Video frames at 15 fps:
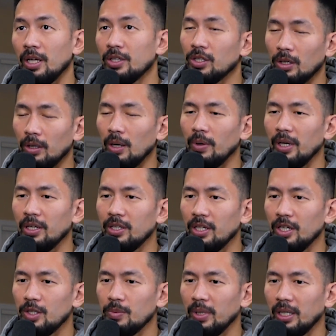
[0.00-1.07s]
a great way to
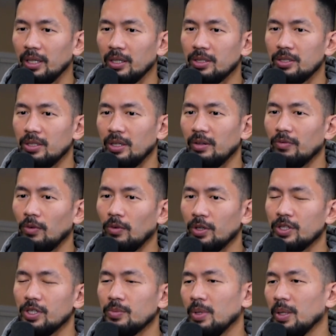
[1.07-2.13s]
teach because it
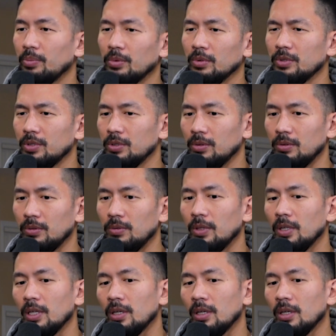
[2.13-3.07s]
forces people to,